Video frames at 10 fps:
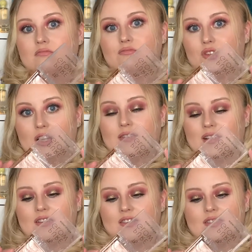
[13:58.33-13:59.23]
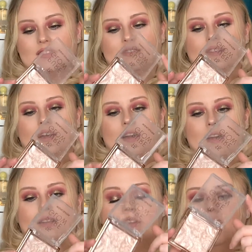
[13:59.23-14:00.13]
really, really good.
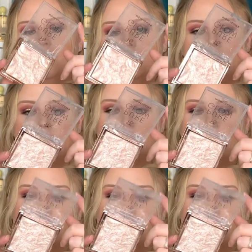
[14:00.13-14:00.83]
And this is what